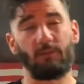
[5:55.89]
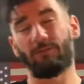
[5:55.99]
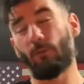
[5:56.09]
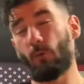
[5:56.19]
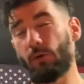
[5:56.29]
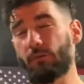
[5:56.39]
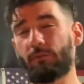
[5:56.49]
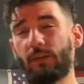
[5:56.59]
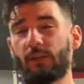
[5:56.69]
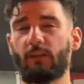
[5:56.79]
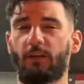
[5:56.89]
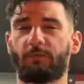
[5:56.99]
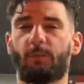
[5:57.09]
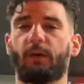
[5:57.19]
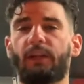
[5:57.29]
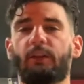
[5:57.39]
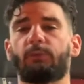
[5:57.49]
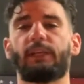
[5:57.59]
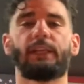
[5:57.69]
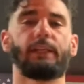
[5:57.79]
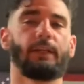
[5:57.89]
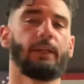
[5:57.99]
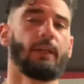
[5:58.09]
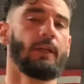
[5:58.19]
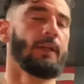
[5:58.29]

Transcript: fourth of the money that we needed